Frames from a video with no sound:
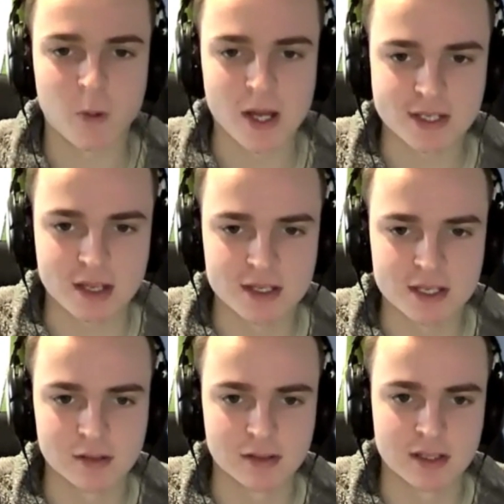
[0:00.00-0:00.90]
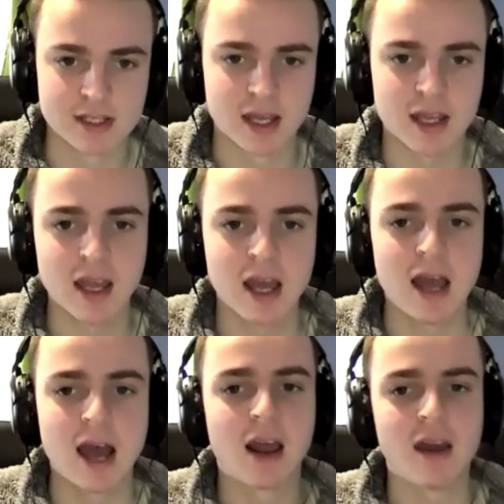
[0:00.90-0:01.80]
Whizz Consultancy,
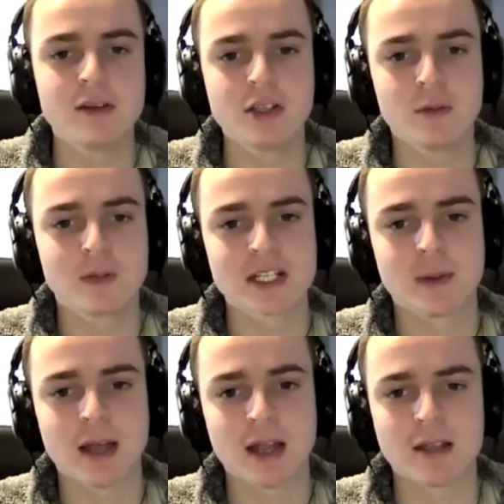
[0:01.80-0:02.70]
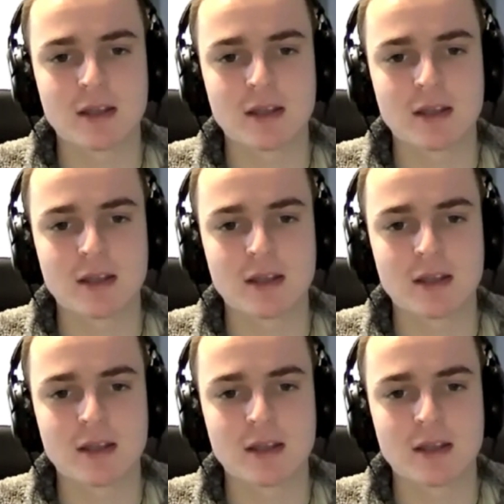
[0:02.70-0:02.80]
and how do you expand?